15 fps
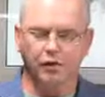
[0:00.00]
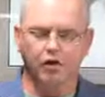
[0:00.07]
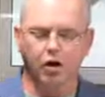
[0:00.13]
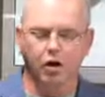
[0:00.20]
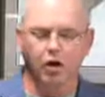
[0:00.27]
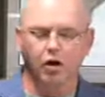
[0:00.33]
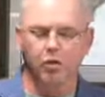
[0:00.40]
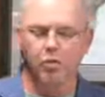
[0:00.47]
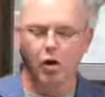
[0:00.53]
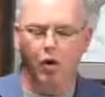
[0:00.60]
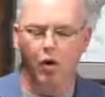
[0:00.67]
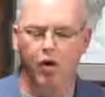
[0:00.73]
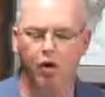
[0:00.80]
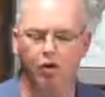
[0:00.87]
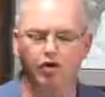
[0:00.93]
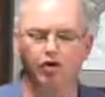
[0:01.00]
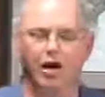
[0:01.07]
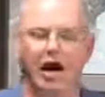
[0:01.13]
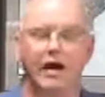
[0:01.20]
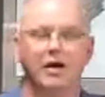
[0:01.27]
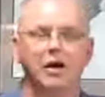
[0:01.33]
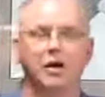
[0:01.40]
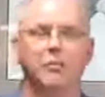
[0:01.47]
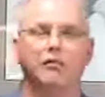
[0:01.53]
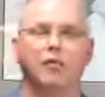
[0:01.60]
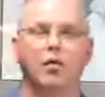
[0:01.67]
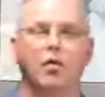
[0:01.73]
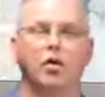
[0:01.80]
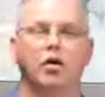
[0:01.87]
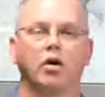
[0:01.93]
There's a little boy who signed
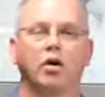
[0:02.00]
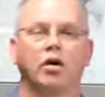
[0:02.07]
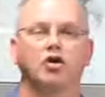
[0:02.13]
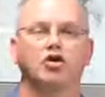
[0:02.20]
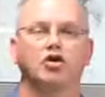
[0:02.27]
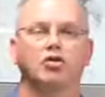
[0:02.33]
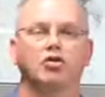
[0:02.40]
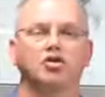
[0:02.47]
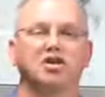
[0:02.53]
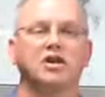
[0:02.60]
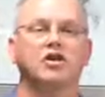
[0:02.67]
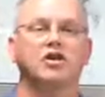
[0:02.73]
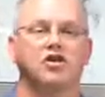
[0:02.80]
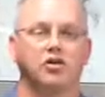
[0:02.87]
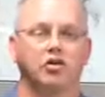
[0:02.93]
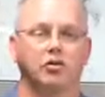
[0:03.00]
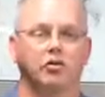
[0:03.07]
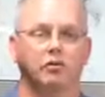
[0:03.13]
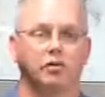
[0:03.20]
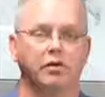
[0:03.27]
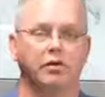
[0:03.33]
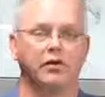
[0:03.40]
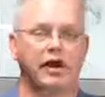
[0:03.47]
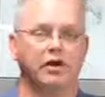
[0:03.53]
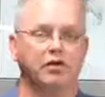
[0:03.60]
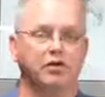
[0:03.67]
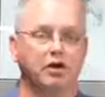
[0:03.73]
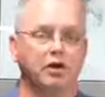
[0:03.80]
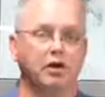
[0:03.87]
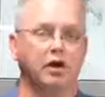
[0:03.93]
up for jujitsu.
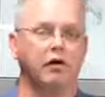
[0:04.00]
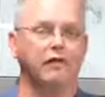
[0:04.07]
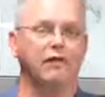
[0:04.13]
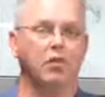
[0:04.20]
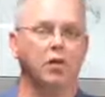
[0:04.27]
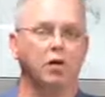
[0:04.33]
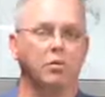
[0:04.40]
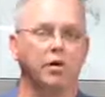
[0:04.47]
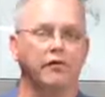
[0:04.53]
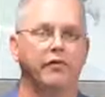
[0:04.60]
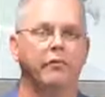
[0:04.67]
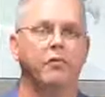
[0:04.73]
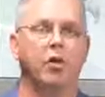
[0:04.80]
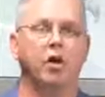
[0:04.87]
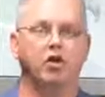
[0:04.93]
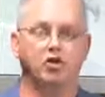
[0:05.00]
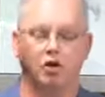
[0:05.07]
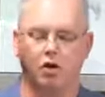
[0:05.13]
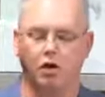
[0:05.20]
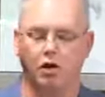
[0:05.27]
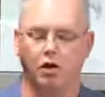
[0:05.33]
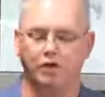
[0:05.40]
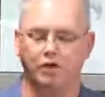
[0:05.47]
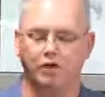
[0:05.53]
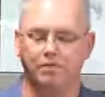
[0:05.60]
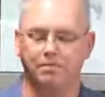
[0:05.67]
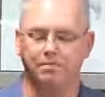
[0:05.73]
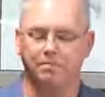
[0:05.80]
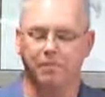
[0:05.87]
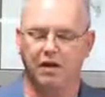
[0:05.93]
That's a, a form of martial
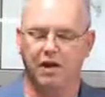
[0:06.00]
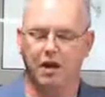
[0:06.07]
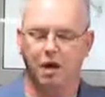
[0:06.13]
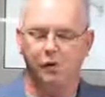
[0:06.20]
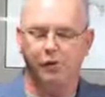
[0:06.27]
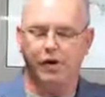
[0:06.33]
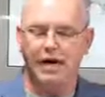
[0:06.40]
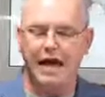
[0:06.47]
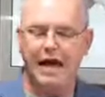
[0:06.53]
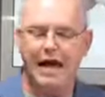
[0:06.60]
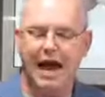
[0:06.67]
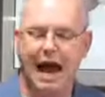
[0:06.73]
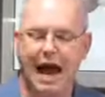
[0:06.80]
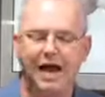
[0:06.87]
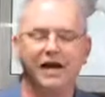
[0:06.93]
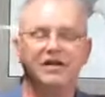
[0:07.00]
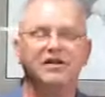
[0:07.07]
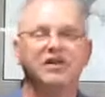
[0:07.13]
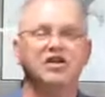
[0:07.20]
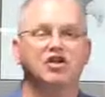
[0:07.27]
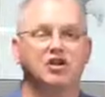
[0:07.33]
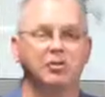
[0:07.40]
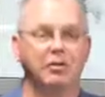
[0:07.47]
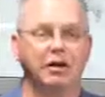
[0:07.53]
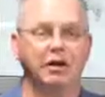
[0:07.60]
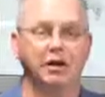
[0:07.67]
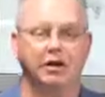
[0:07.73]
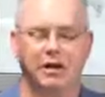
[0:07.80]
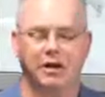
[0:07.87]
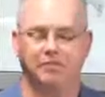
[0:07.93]
arts. But he had a
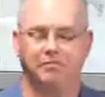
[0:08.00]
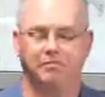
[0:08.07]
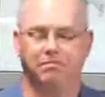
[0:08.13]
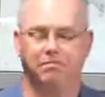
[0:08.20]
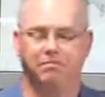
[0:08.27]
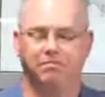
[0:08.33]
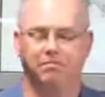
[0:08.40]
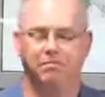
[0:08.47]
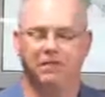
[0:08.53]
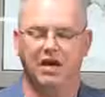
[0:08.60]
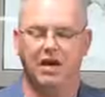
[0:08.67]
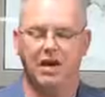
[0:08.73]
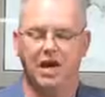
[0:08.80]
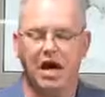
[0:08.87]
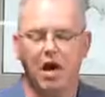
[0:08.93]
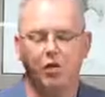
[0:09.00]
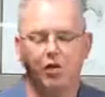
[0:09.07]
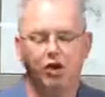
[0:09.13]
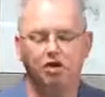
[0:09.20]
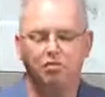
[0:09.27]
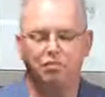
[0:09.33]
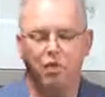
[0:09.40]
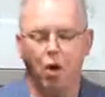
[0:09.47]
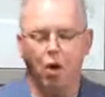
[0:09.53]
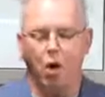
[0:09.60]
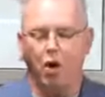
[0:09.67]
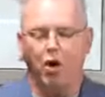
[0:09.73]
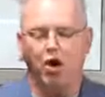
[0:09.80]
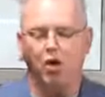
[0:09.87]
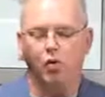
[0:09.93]
disability. He was
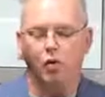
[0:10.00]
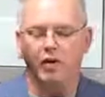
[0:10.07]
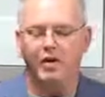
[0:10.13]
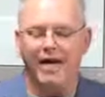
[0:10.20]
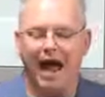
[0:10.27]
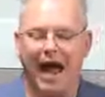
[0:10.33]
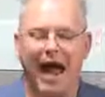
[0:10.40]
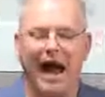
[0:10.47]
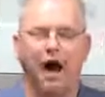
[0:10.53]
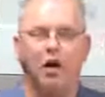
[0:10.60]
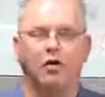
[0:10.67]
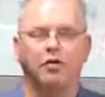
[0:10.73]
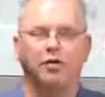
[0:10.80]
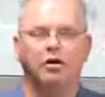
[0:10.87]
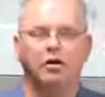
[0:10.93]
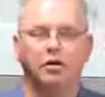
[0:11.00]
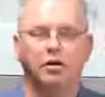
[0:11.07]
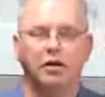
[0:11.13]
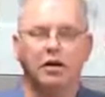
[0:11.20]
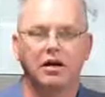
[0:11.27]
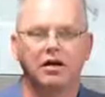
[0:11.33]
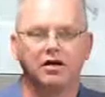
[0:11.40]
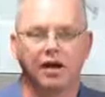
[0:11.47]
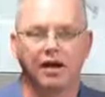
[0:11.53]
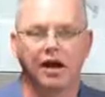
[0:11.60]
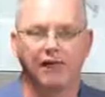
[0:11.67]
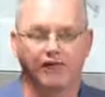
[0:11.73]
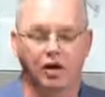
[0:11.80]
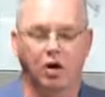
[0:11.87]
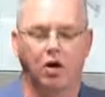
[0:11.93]
born without his
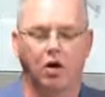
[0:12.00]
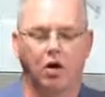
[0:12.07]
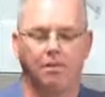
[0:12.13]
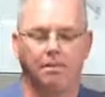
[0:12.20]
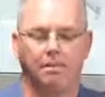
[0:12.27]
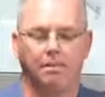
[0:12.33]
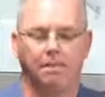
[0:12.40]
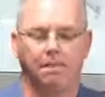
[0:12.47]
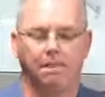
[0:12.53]
left arm.